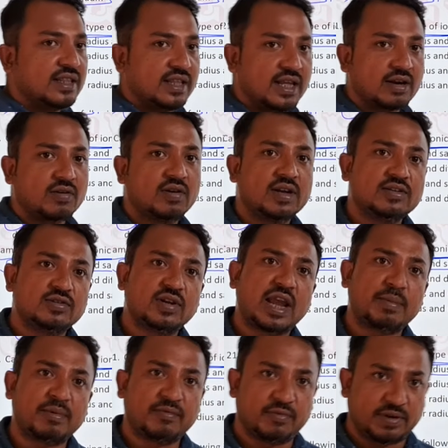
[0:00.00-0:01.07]
They are called as a
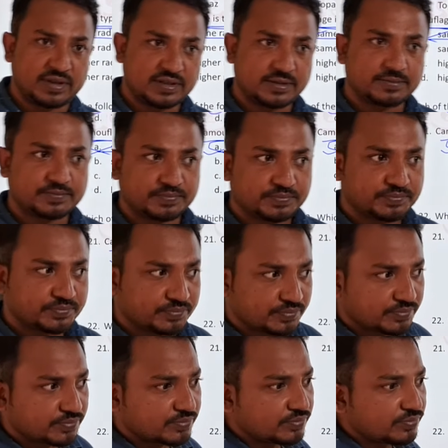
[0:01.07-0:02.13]
camouflage,
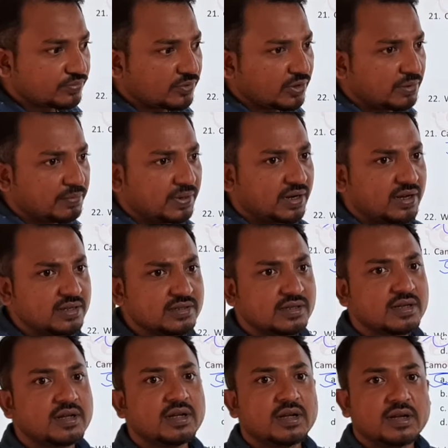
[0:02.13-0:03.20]
because
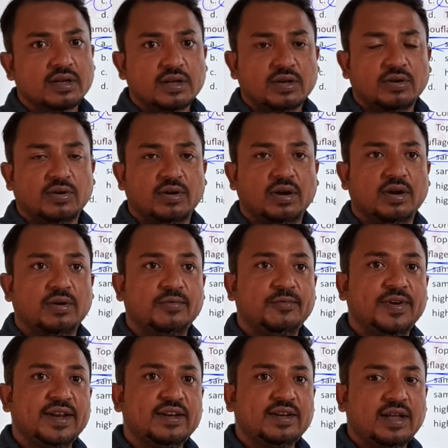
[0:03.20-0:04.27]

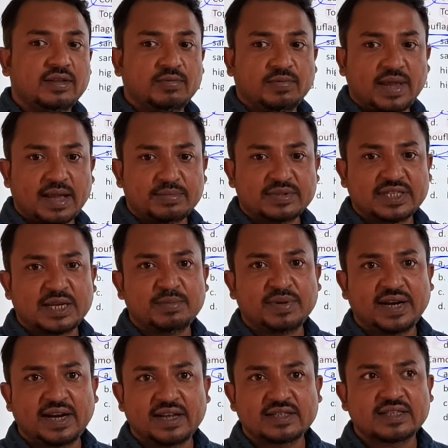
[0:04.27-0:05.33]
when we have same
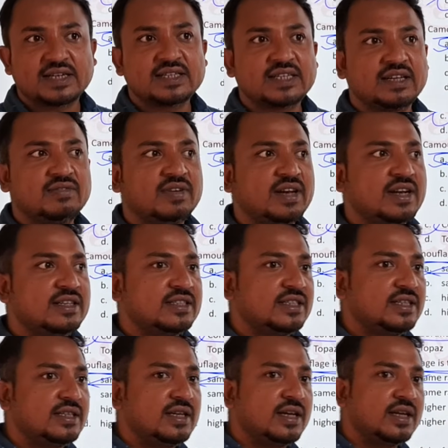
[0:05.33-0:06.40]
radius and same
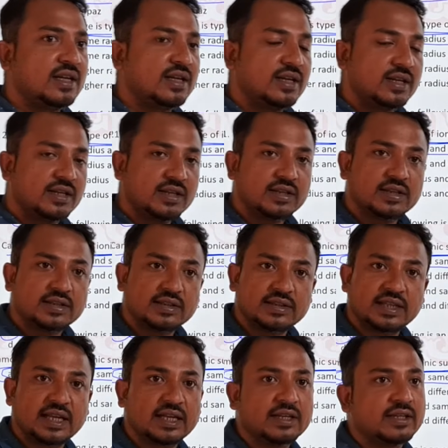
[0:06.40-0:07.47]
valency,
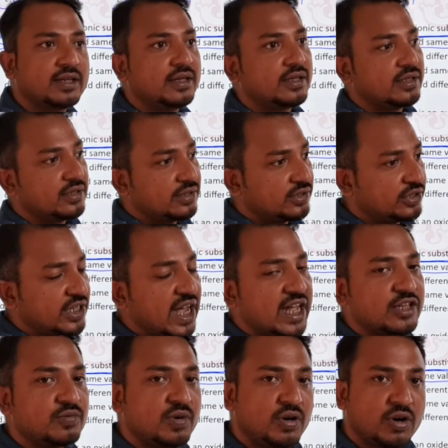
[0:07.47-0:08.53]
then the
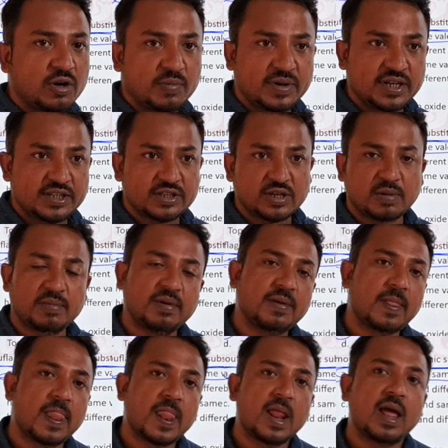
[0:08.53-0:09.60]
charge will not be disturbed,
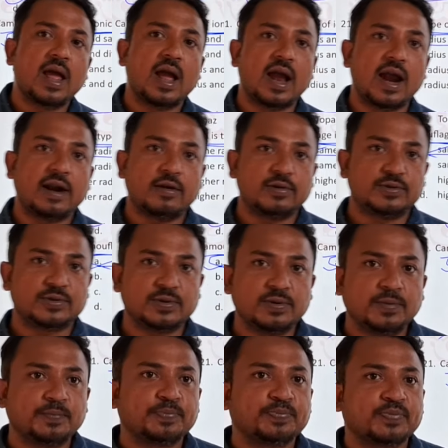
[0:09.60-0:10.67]
and
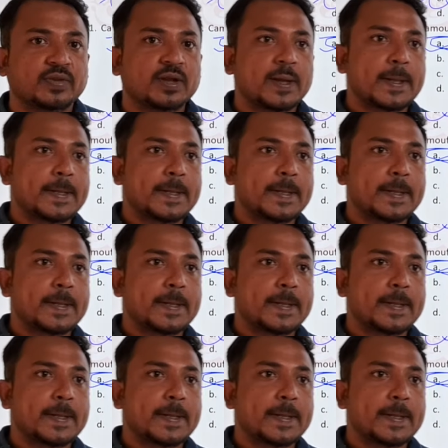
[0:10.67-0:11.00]
also